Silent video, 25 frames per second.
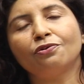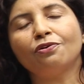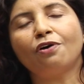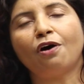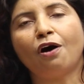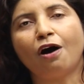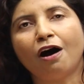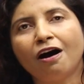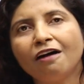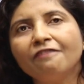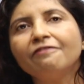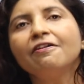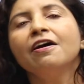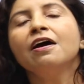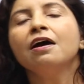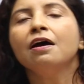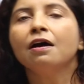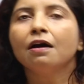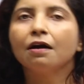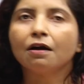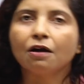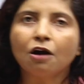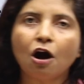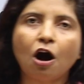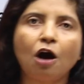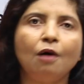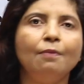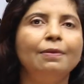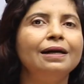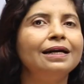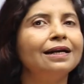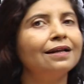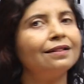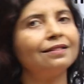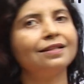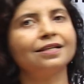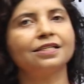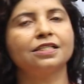of
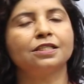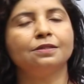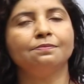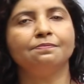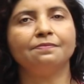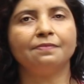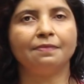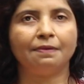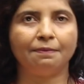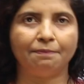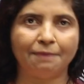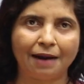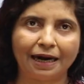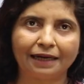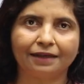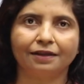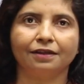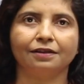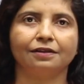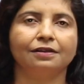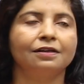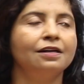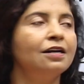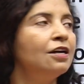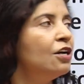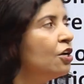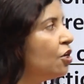government in this matter.